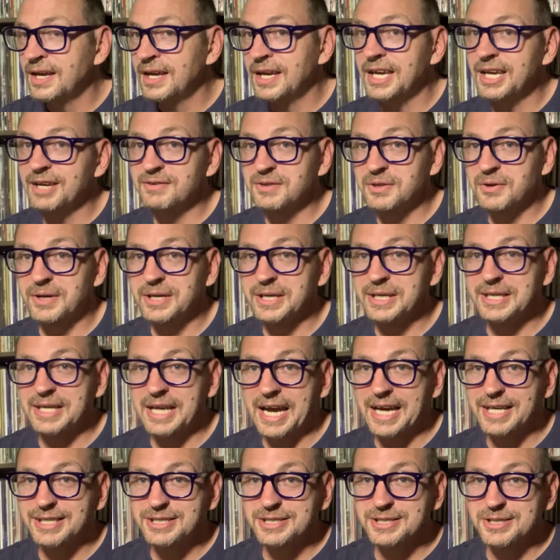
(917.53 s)
Even though I didn't
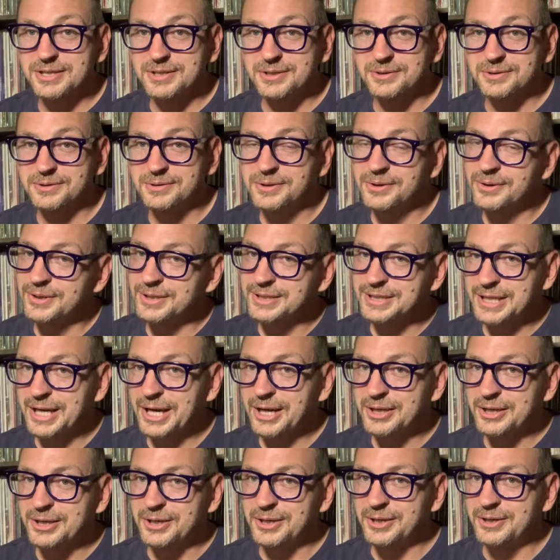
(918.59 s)
ask you or tell
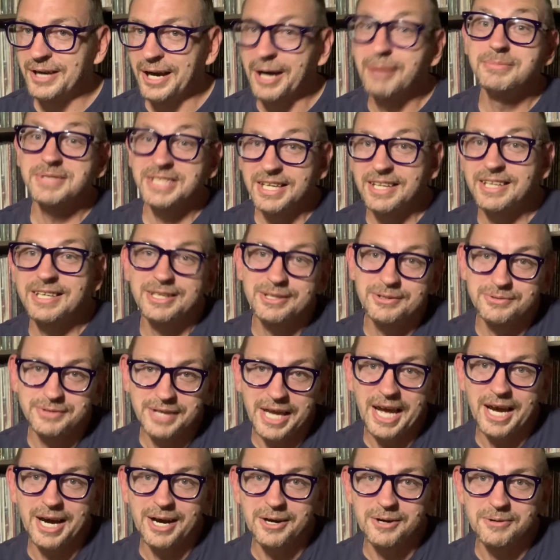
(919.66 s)
you, I'm telling you
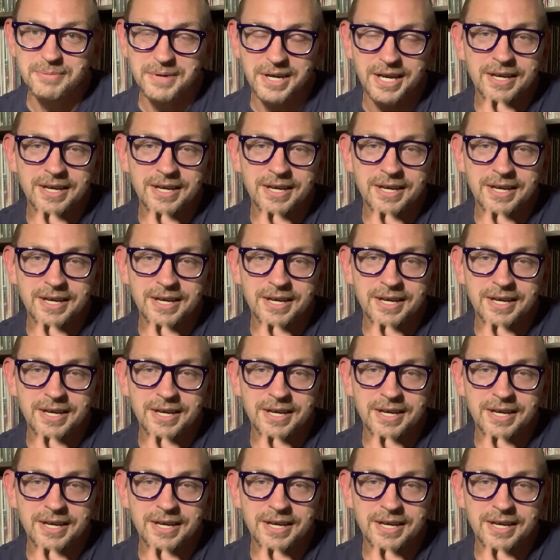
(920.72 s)
now,